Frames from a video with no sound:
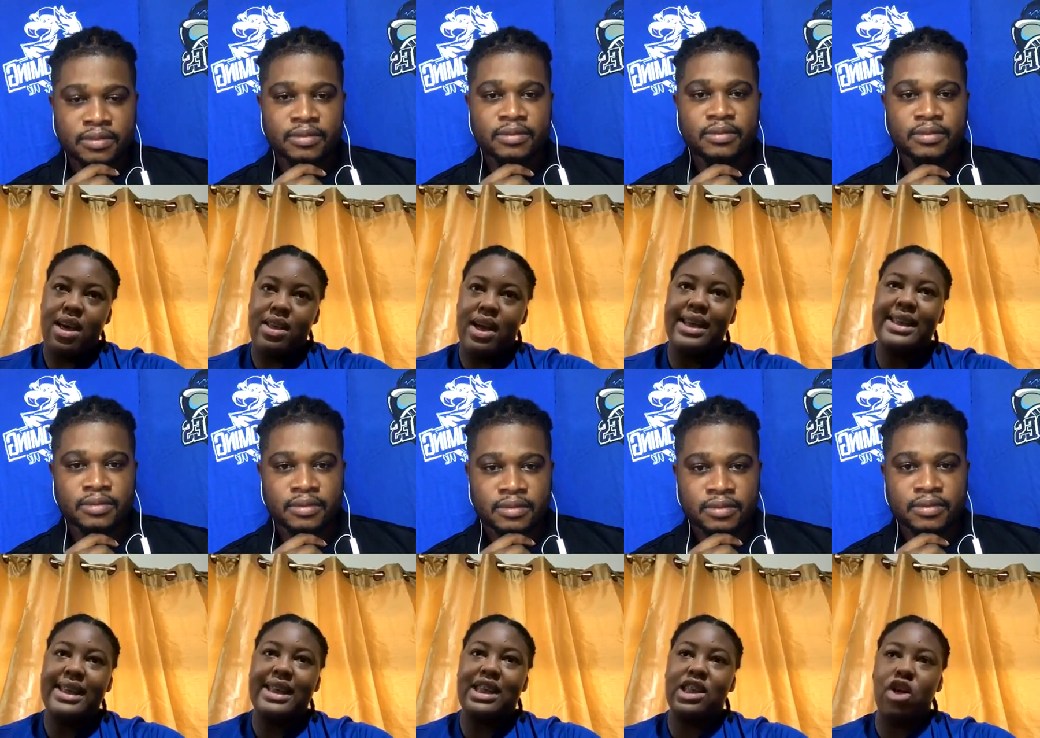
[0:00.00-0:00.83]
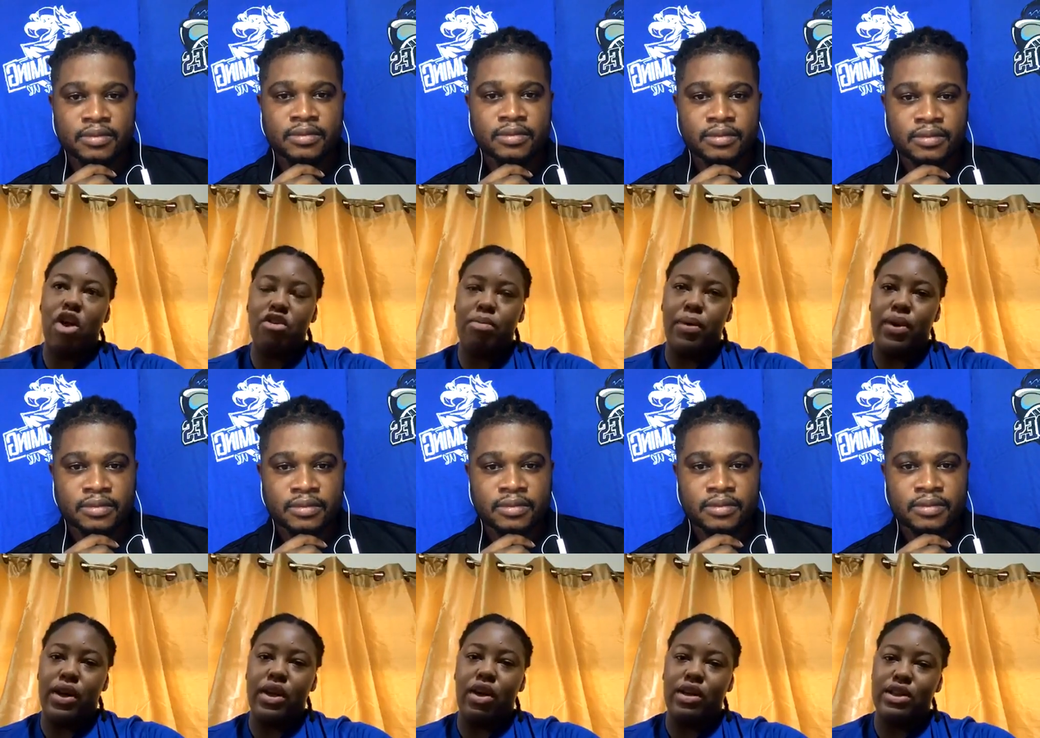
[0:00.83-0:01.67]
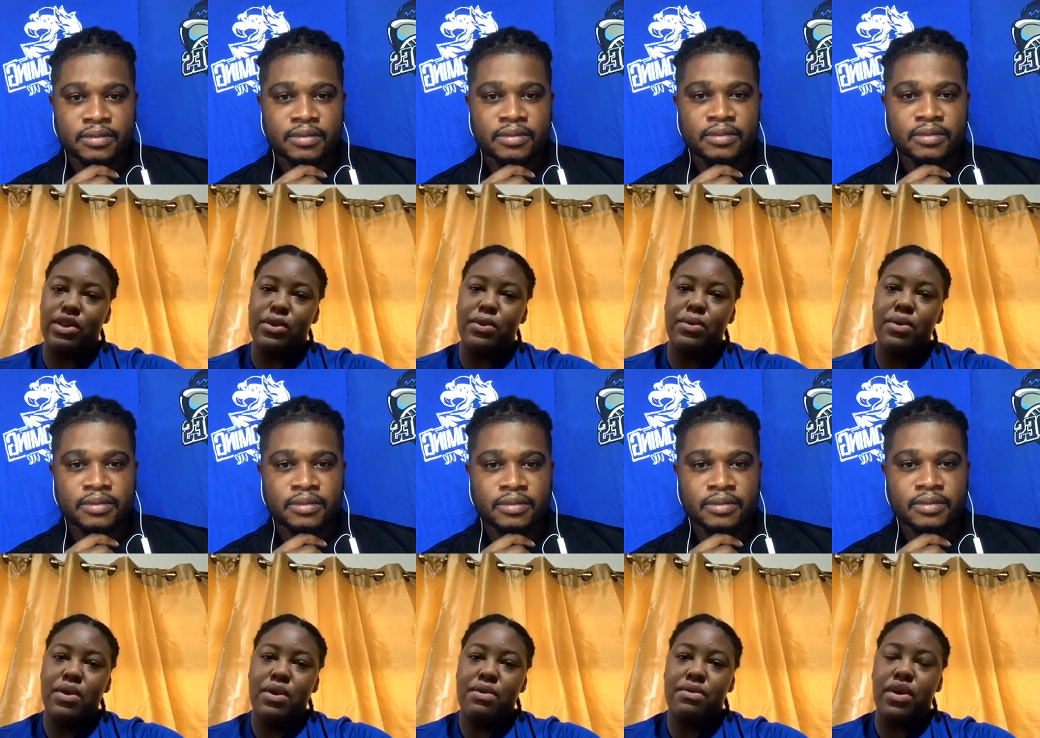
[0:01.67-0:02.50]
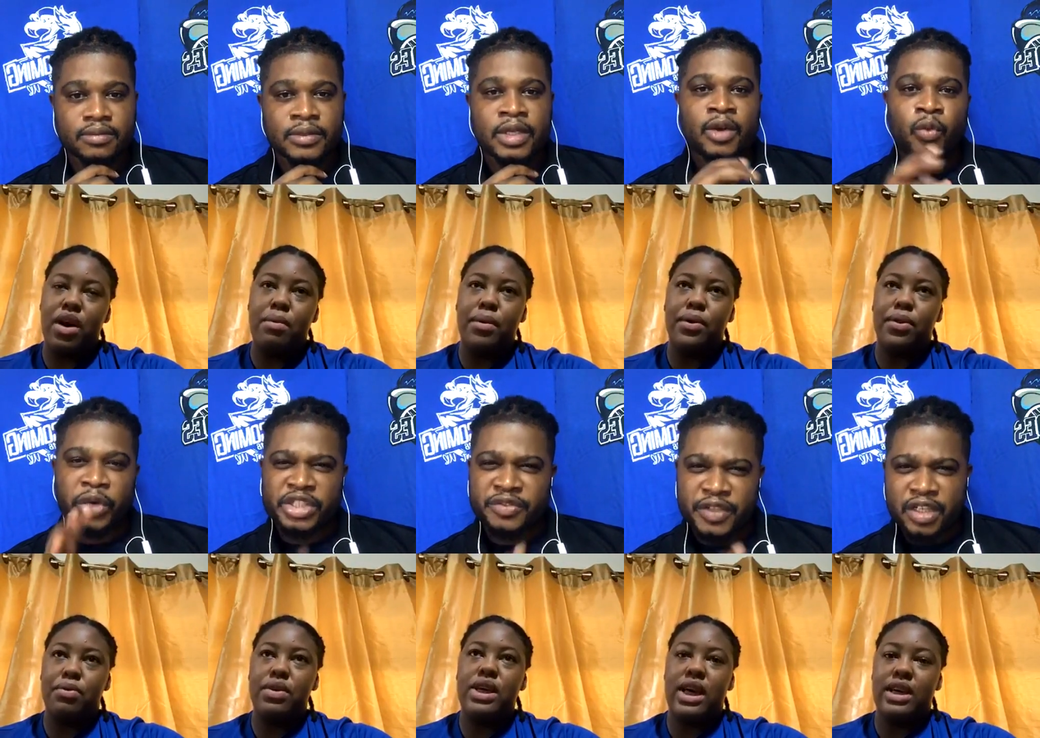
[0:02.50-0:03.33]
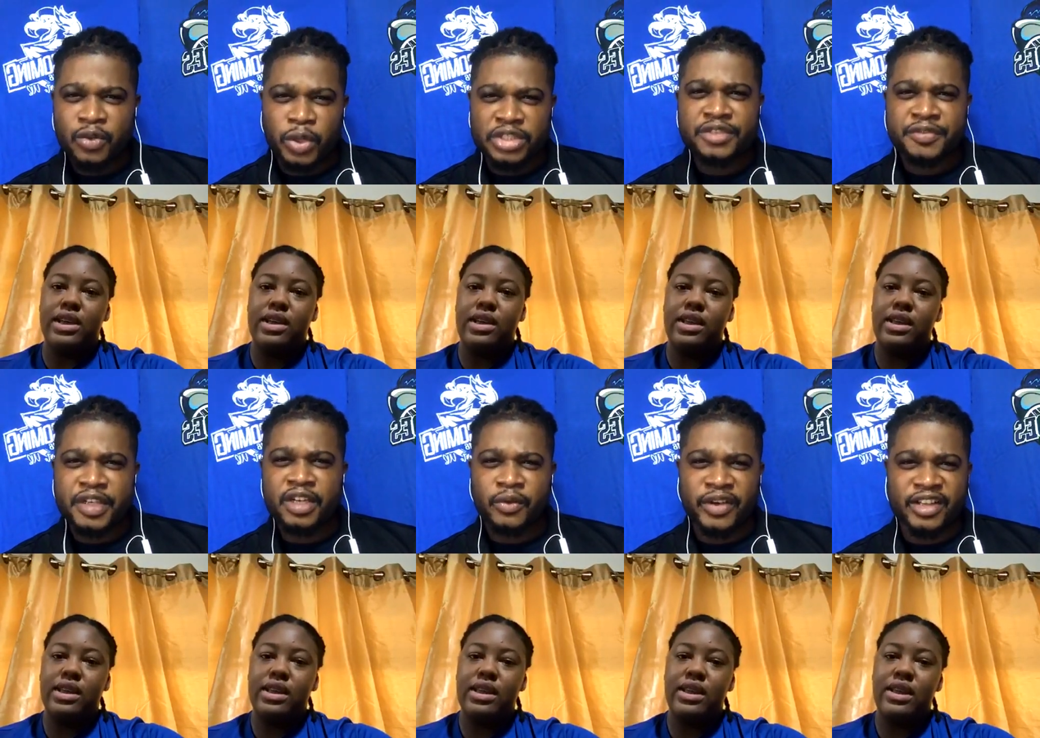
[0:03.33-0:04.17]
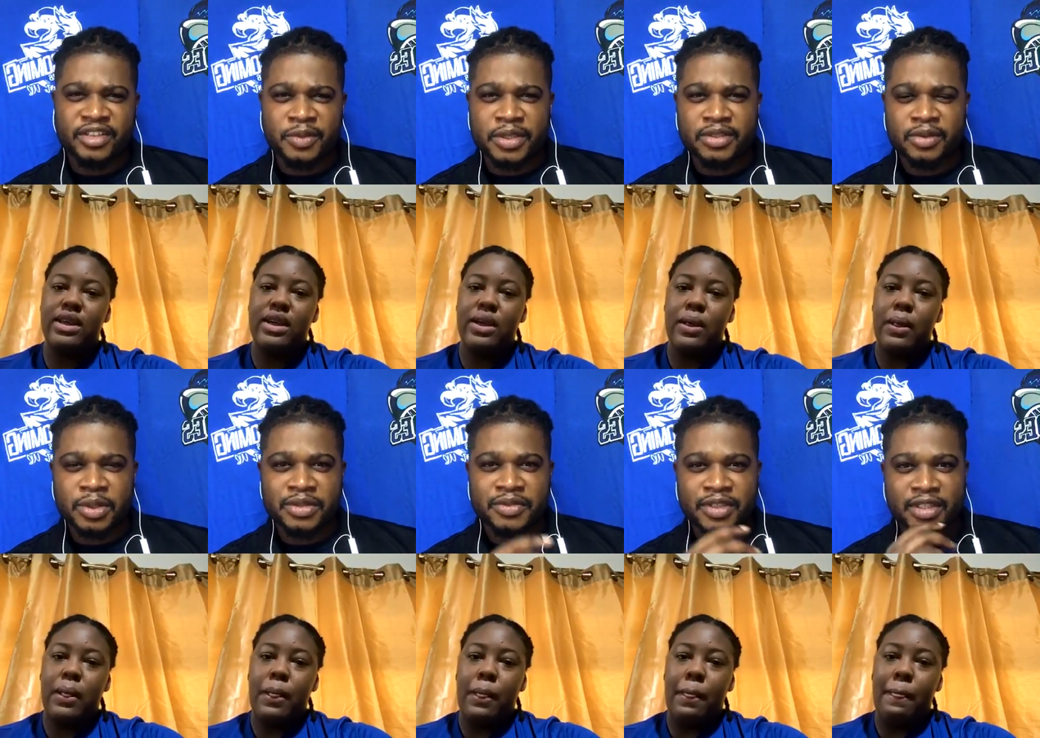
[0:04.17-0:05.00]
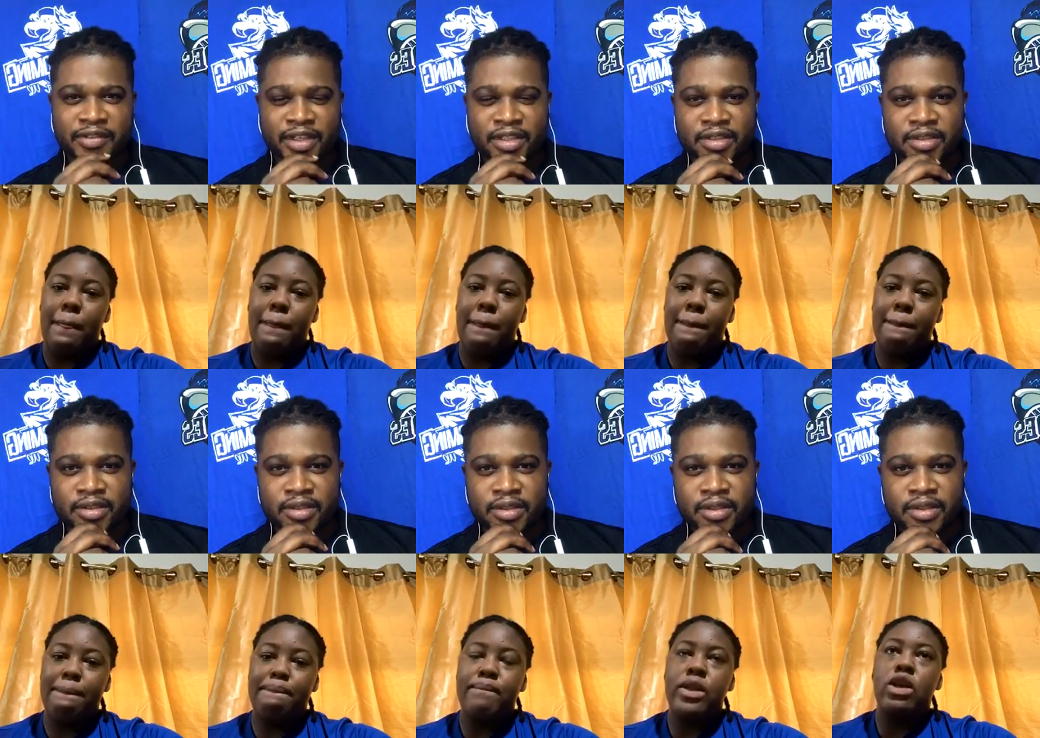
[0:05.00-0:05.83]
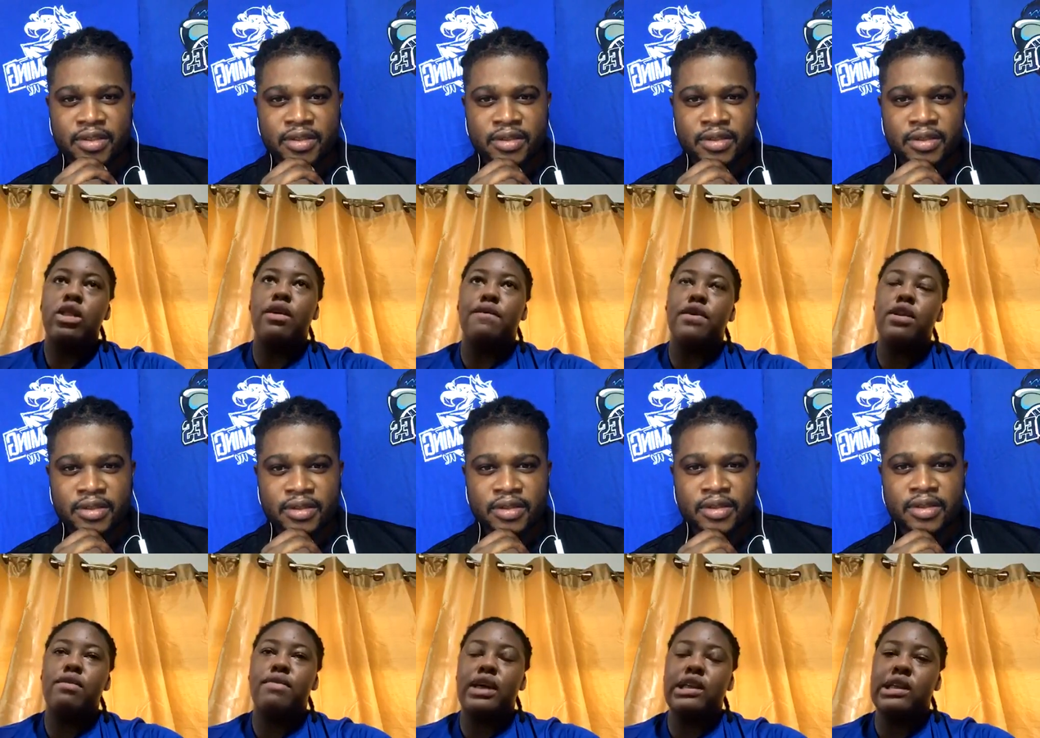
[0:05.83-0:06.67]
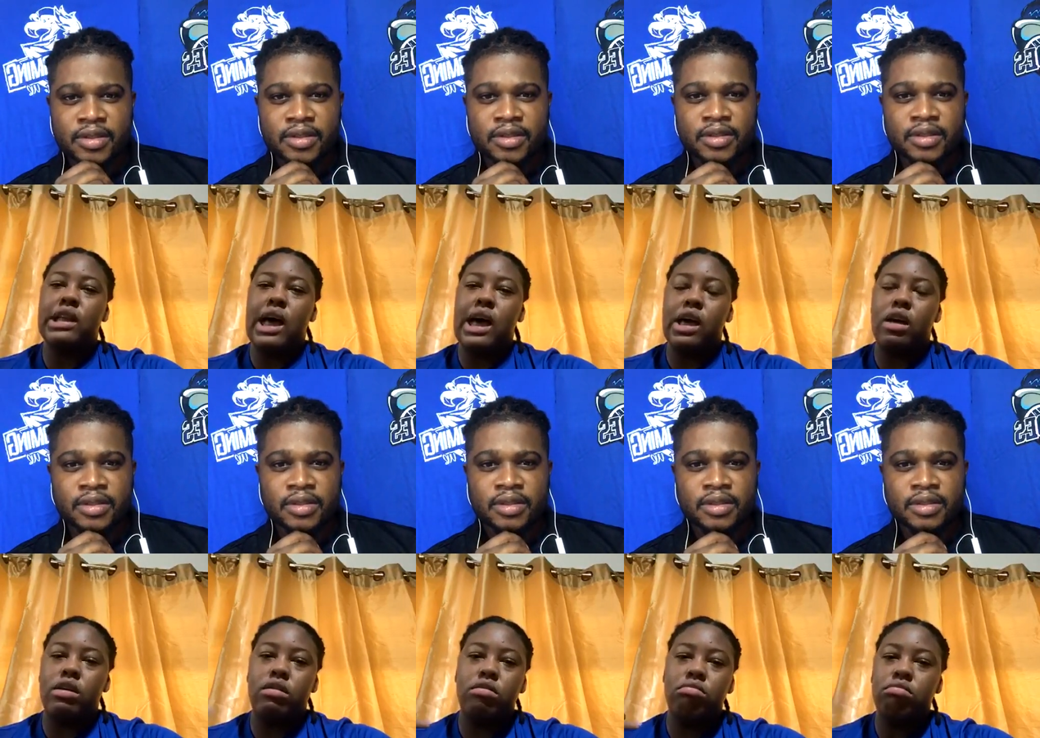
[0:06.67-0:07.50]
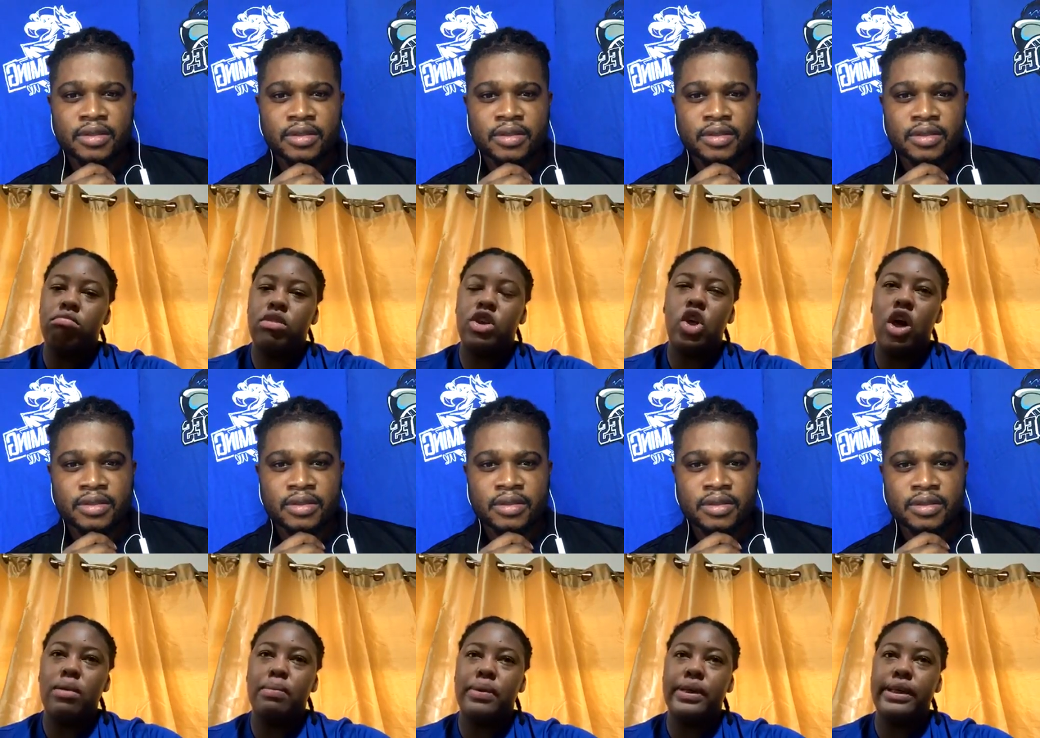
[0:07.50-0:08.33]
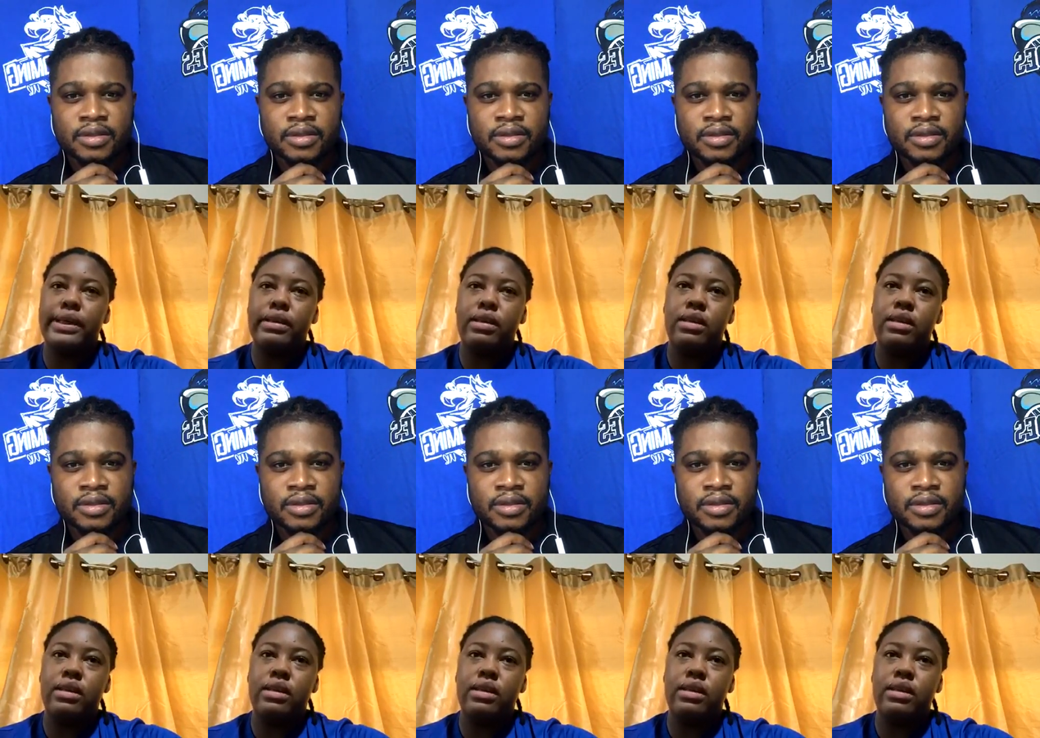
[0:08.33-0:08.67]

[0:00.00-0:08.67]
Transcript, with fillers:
Speaker 1: I did softball also for about which field
Speaker 2: which field events which which field events
Speaker 1: the field events like shot put